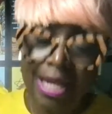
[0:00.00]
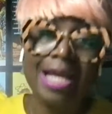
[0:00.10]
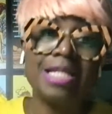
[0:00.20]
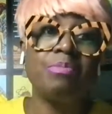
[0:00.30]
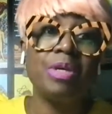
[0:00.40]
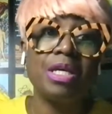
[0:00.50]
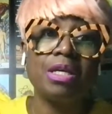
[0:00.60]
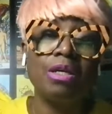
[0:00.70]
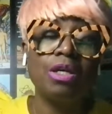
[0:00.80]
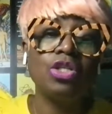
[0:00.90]
I had to
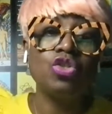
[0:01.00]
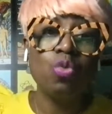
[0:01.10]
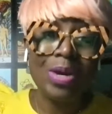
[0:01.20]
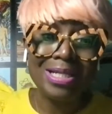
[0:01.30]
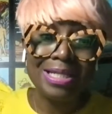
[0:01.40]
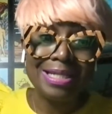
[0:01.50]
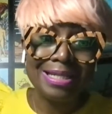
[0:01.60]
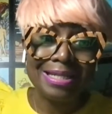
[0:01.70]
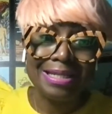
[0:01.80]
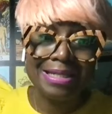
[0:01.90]
pick
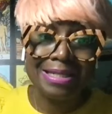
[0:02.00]
20.